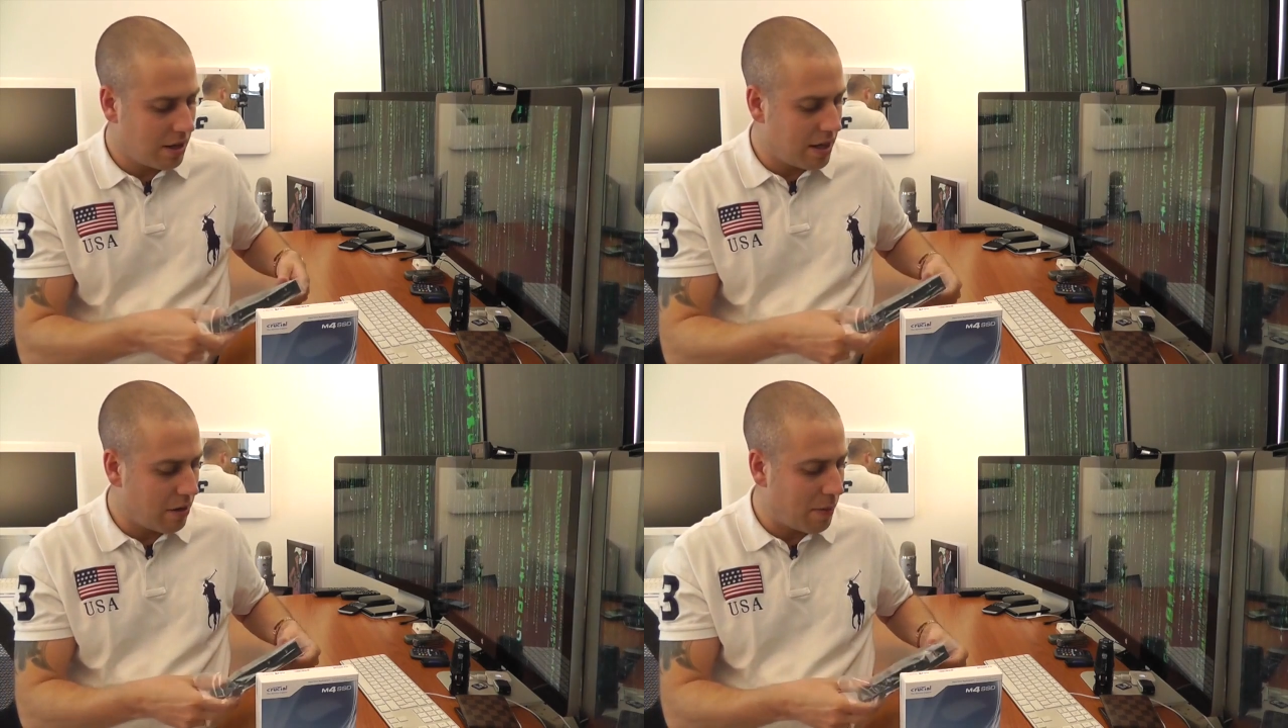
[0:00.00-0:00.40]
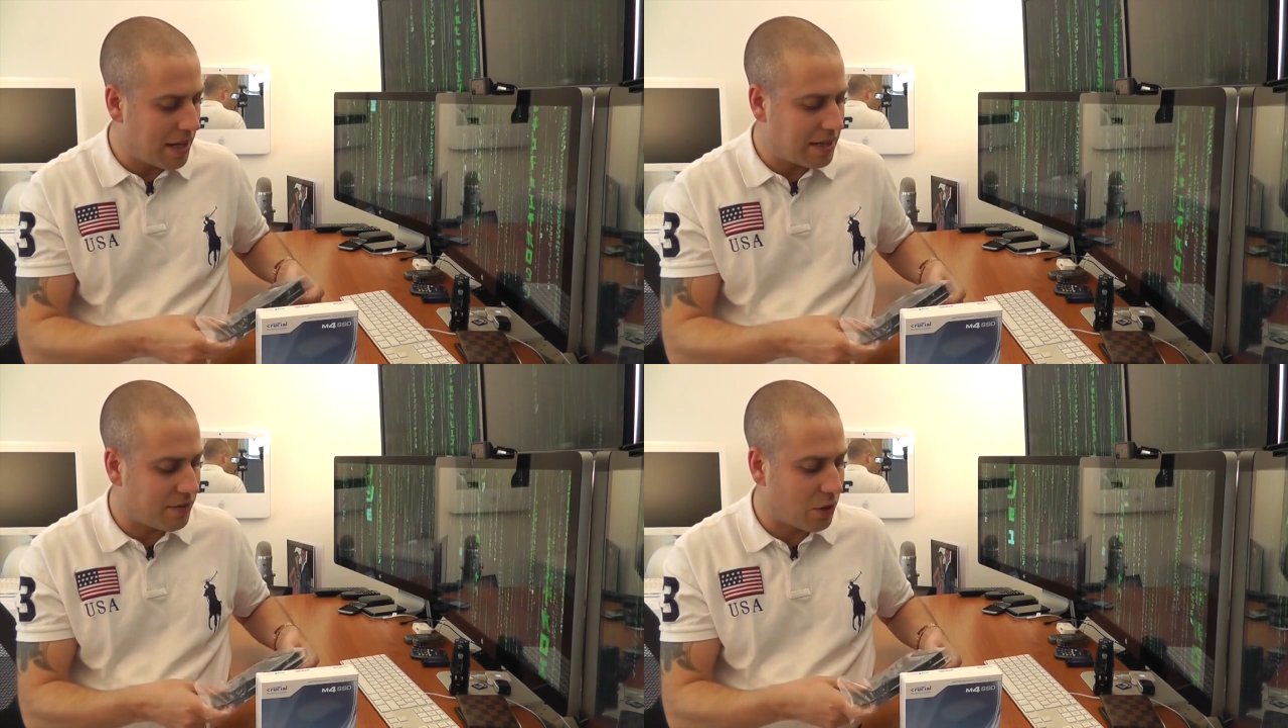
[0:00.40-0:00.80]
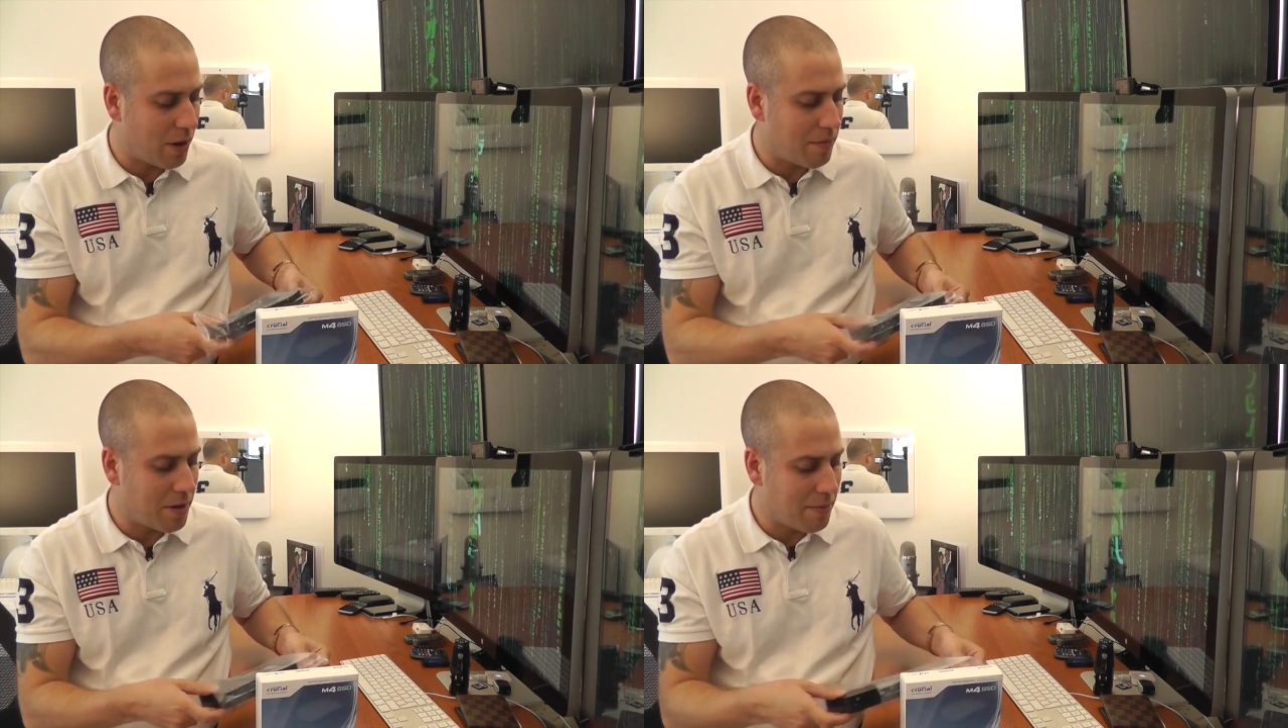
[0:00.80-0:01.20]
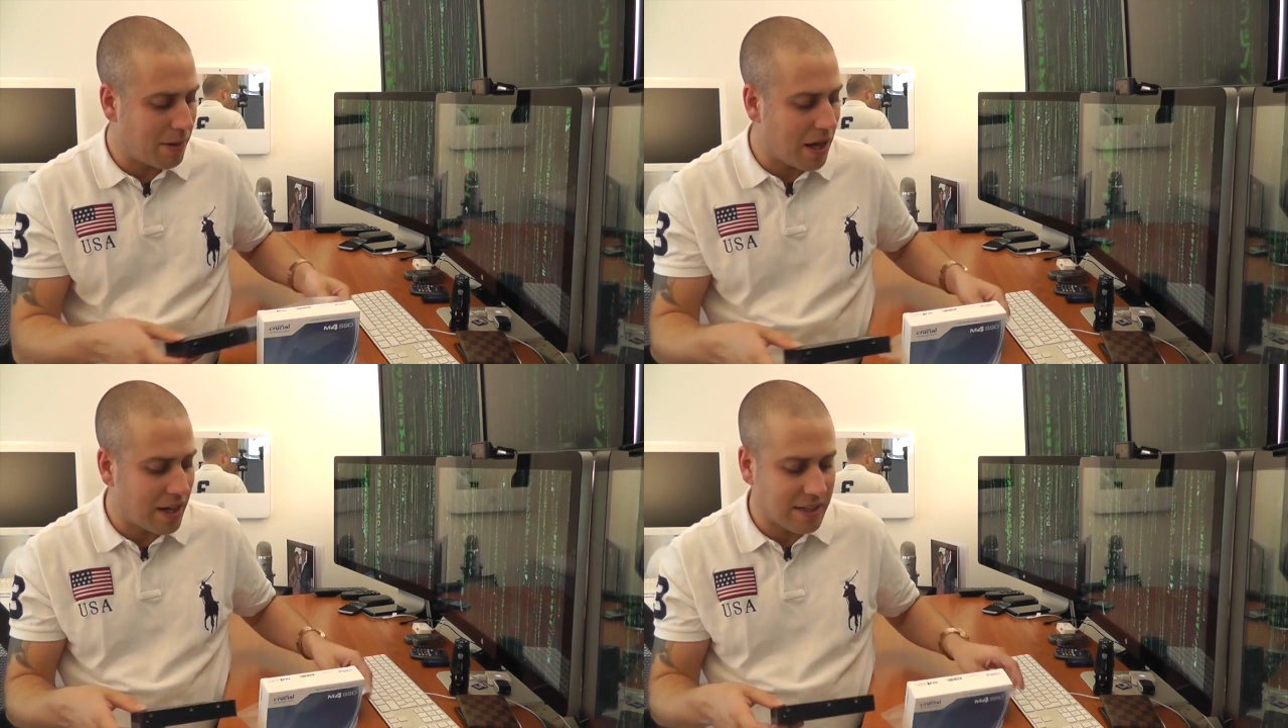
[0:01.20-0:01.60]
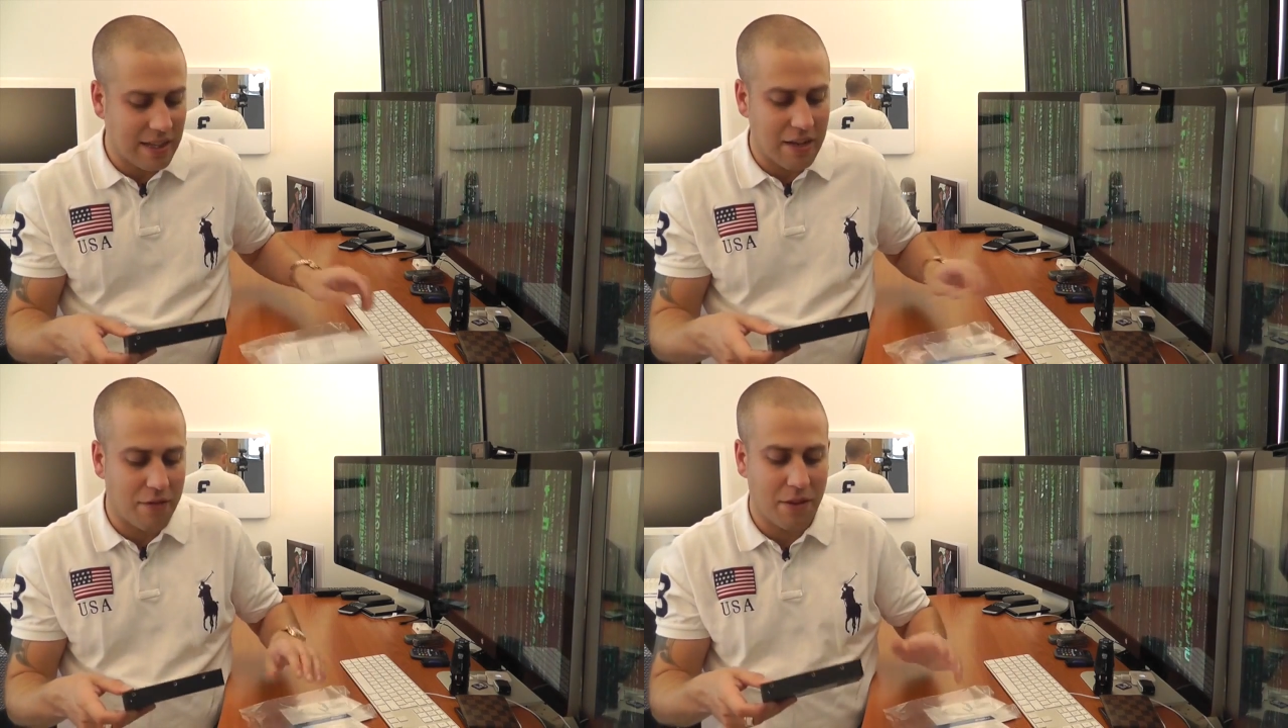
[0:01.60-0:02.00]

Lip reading: little piece of equipment, but like I say,